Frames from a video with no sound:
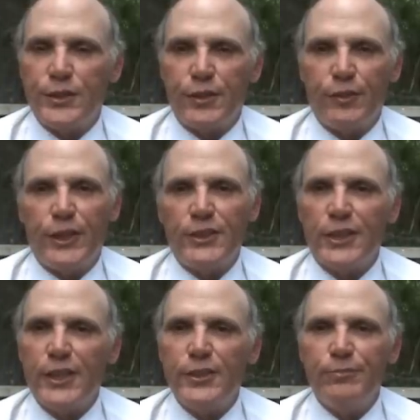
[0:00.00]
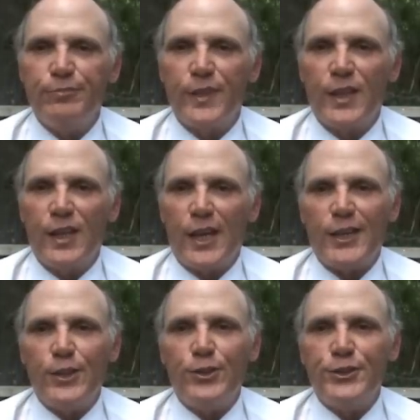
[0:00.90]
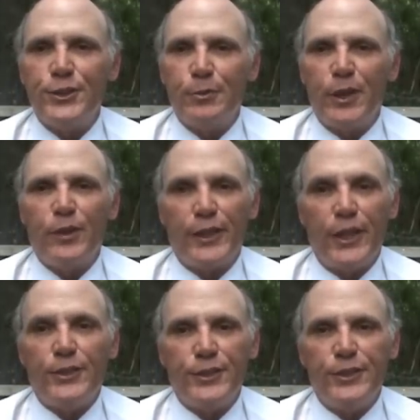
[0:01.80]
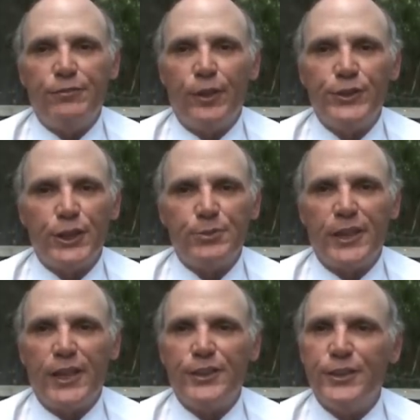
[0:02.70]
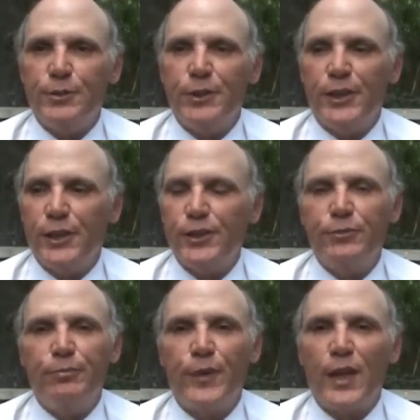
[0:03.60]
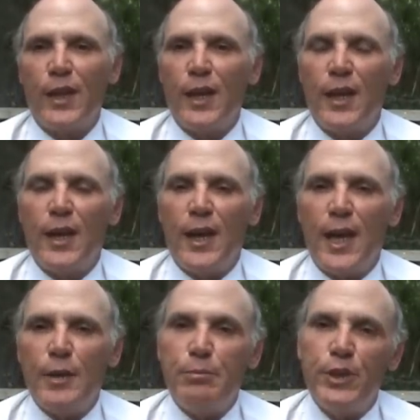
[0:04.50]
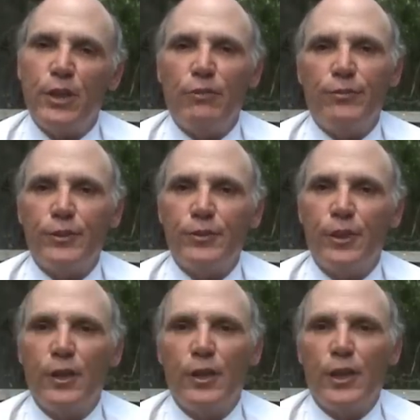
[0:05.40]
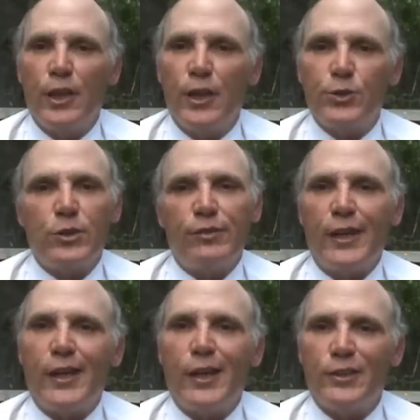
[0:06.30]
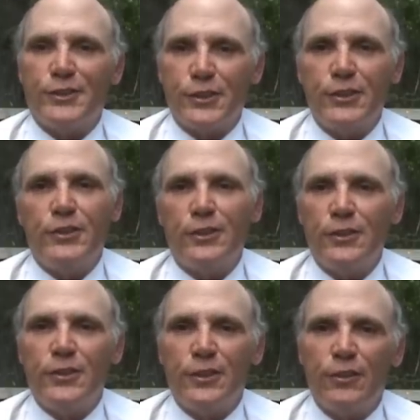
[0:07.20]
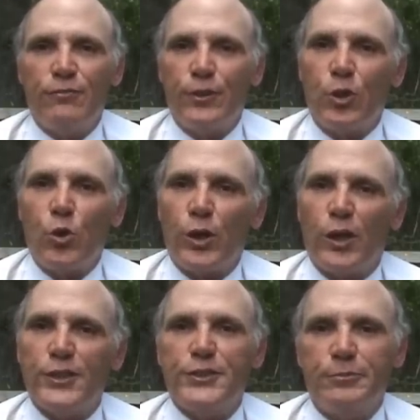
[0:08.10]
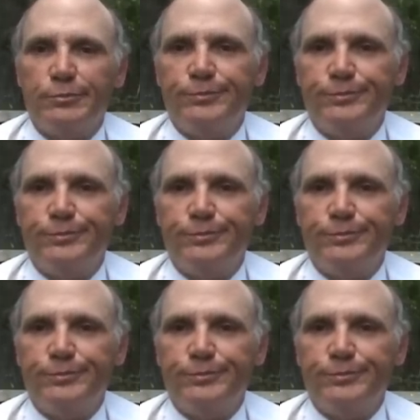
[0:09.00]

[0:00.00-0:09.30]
Several days later, I got notice in the mail that the default judgment had indeed been entered, and a bill for $25 for the court costs.